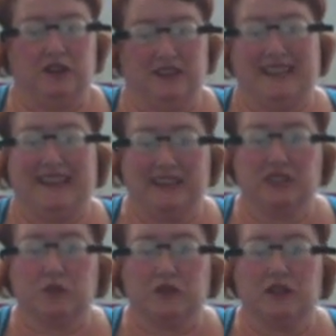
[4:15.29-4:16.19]

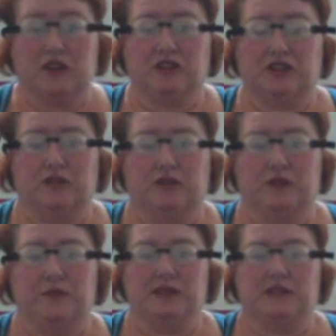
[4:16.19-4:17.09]
ladies with larger
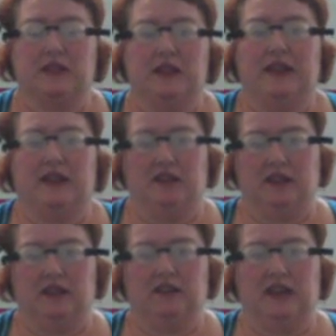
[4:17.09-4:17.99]
orbits and
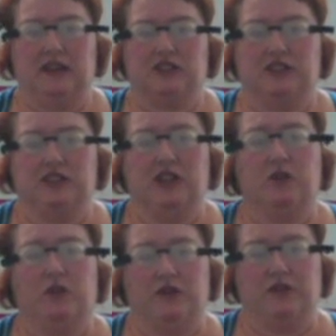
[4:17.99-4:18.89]
long lashes
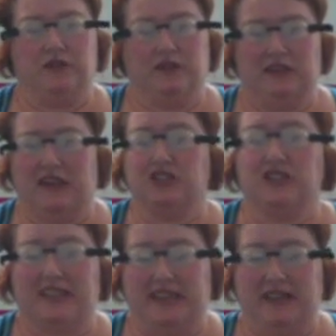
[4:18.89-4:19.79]
where the lashes
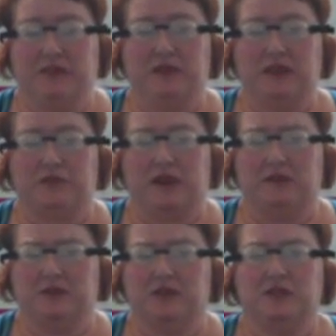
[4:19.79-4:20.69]
can be a
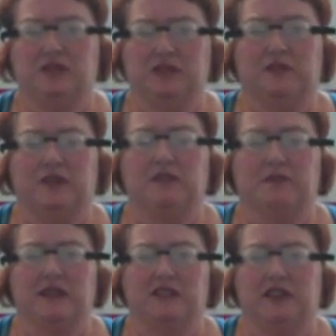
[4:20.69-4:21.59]
problem, so it just really
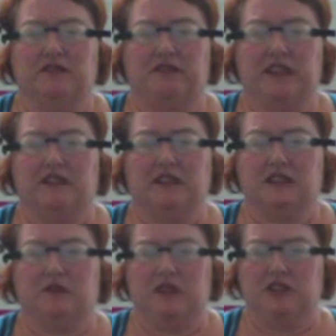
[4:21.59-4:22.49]
depends on fit.
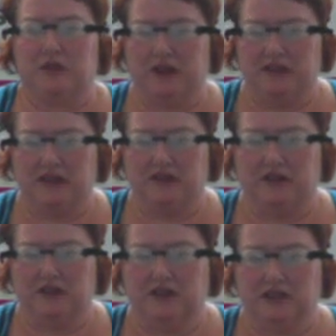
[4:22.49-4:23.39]
That's why trial and
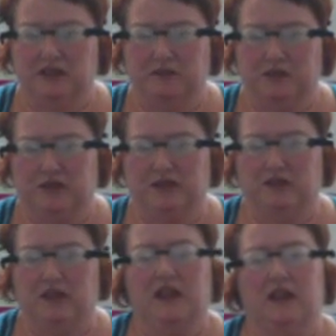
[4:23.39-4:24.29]
error is important.
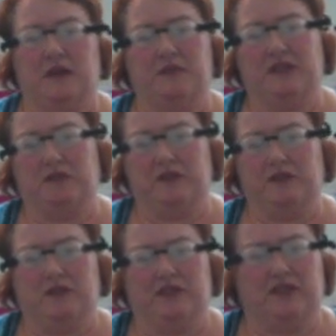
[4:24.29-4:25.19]
And by the way, we do
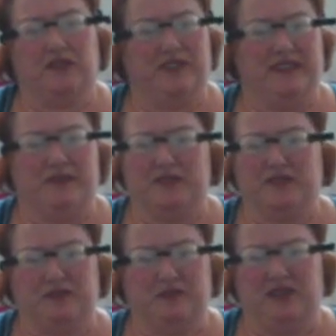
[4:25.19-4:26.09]
have a 30-day
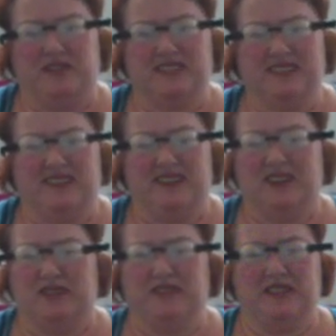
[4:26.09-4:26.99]
return policy on
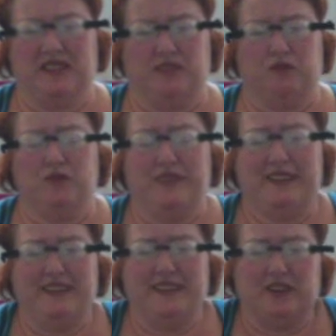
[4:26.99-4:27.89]
all of these and
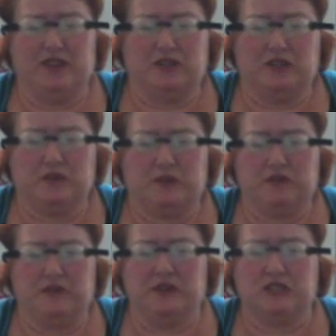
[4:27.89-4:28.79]
really encourage people
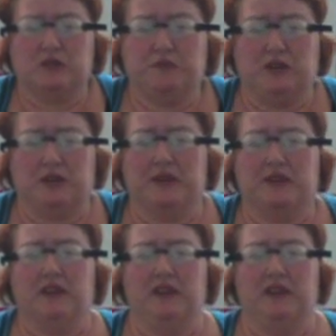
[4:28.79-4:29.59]
to experiment.